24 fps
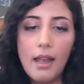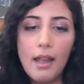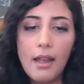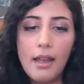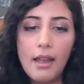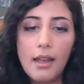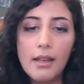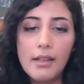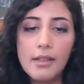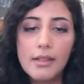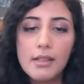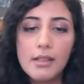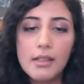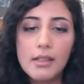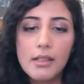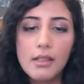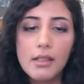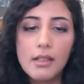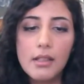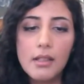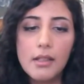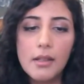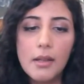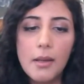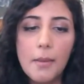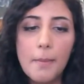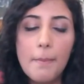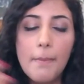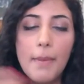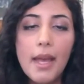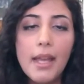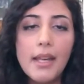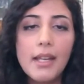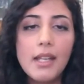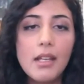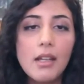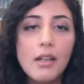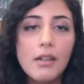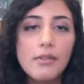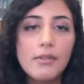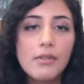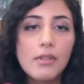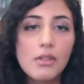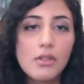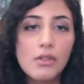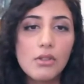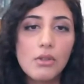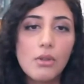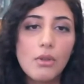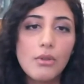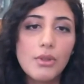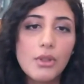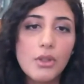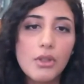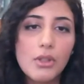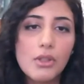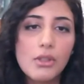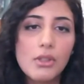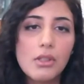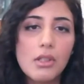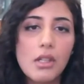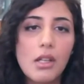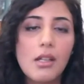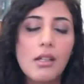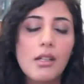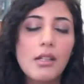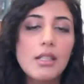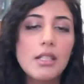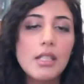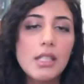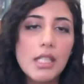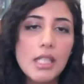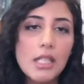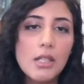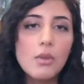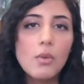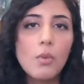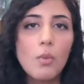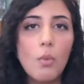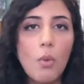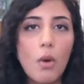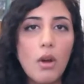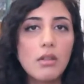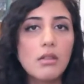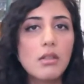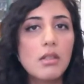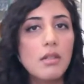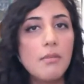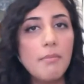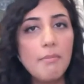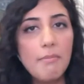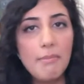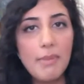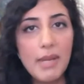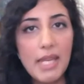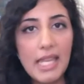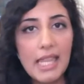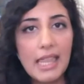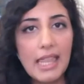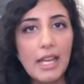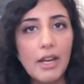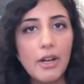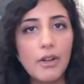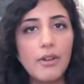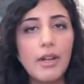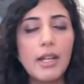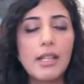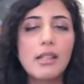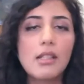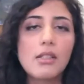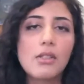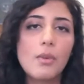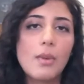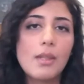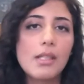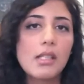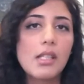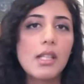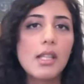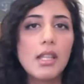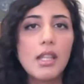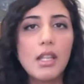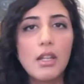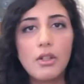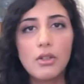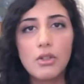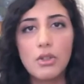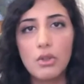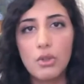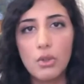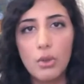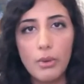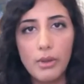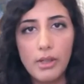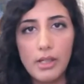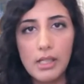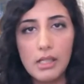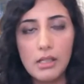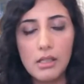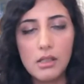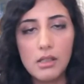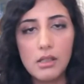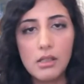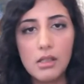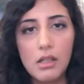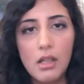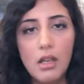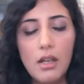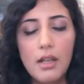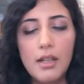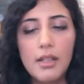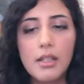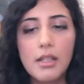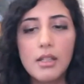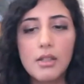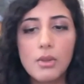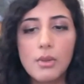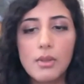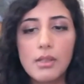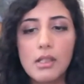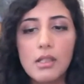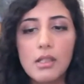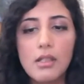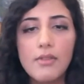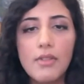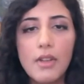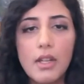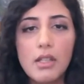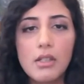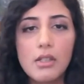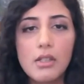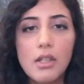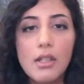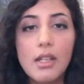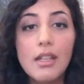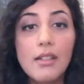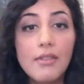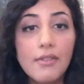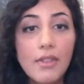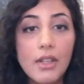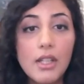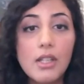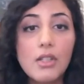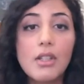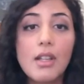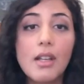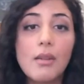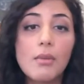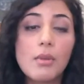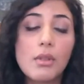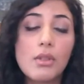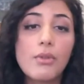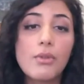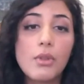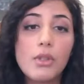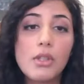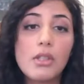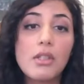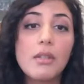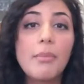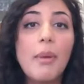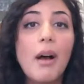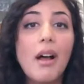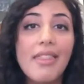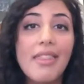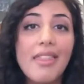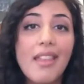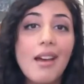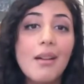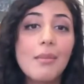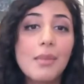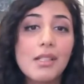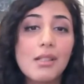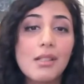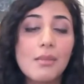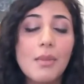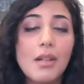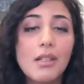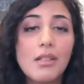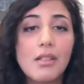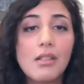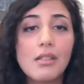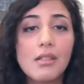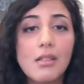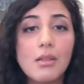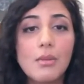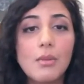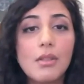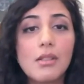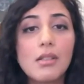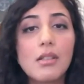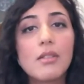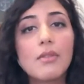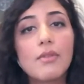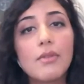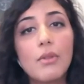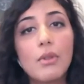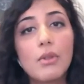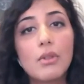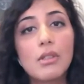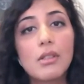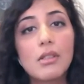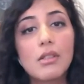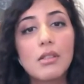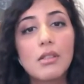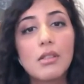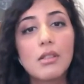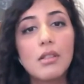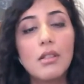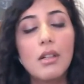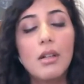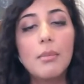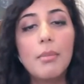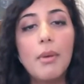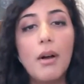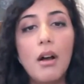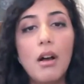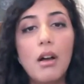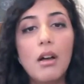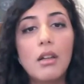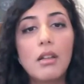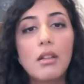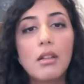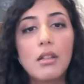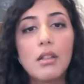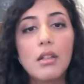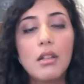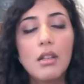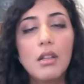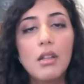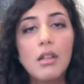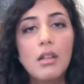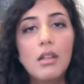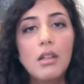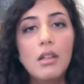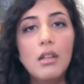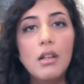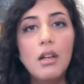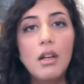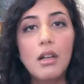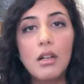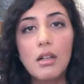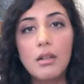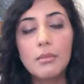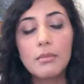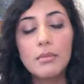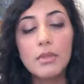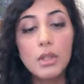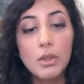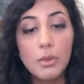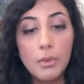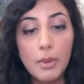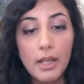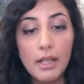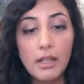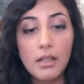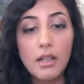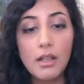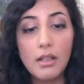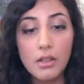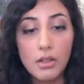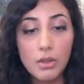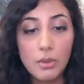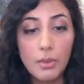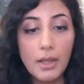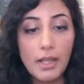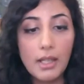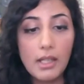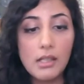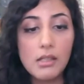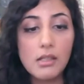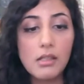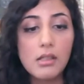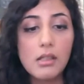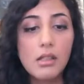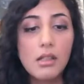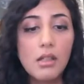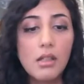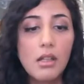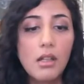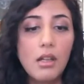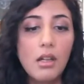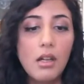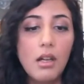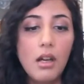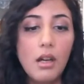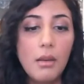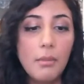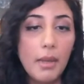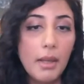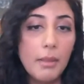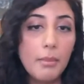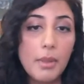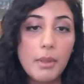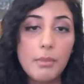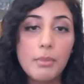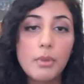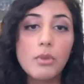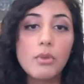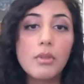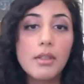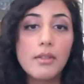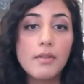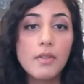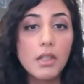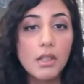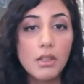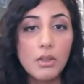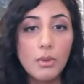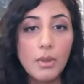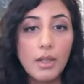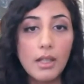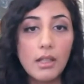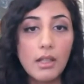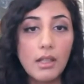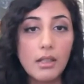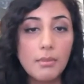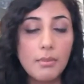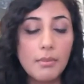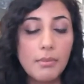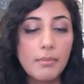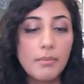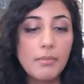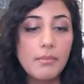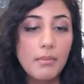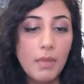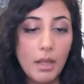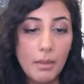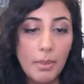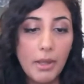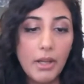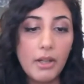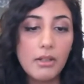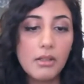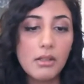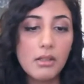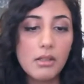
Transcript: And many of the soldiers didn't want to be there, right? This wasn't their choice. This was an invasion that was forced upon them as much as it was forced upon Kuwait and Kuwaitis and people who lived in Kuwait, like my